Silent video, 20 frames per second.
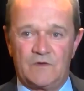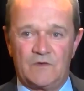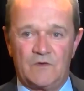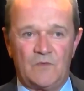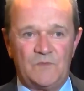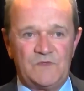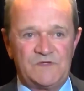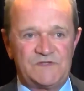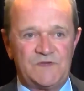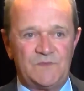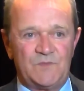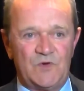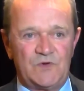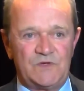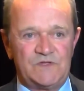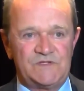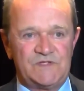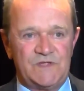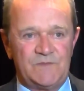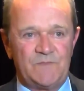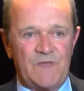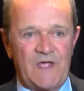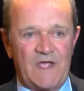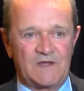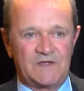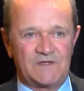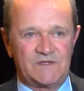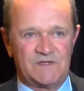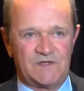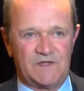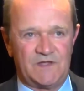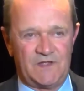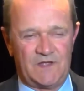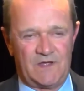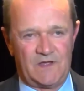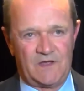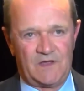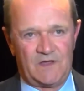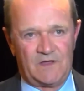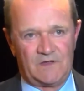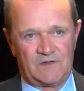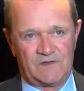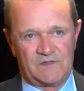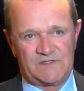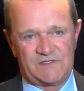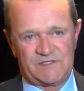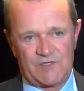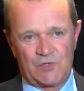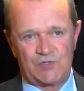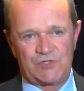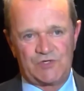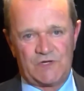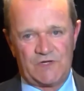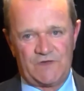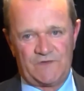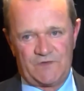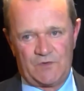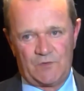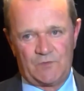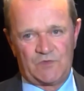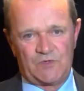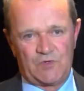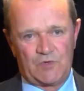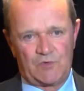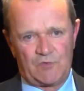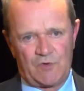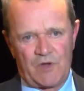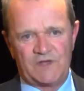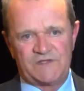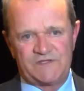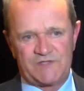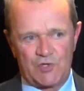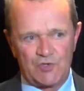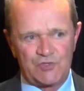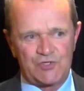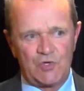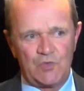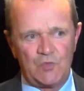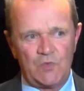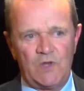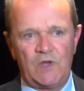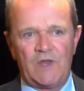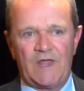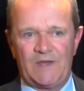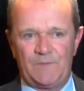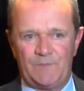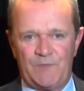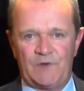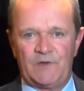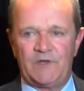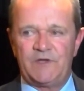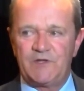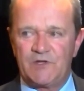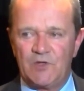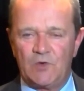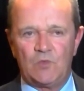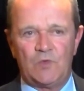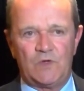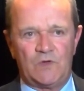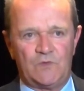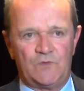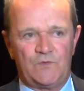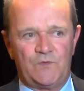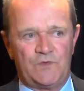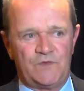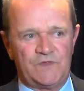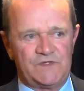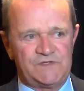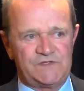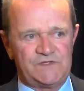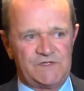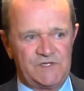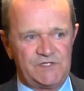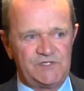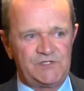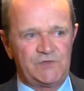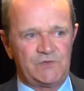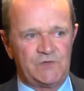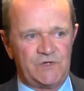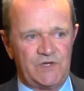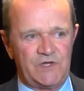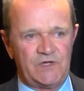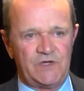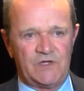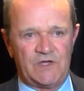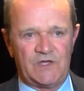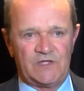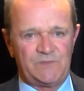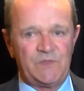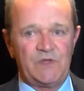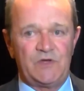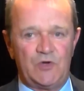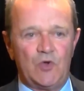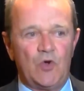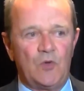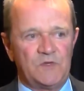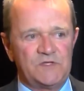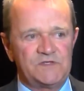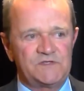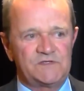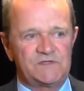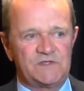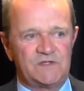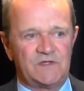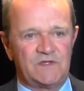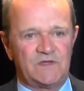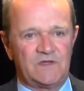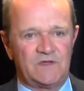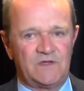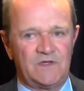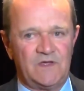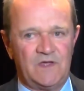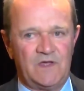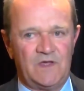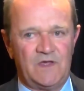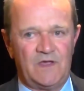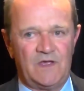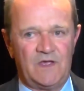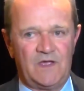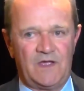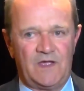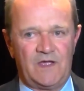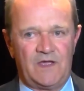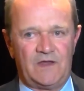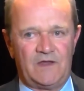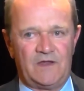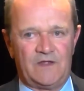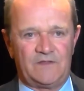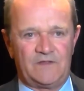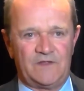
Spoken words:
Mr. Modi's impact socially, to create social will and political will for this issue in India has been enormous. And I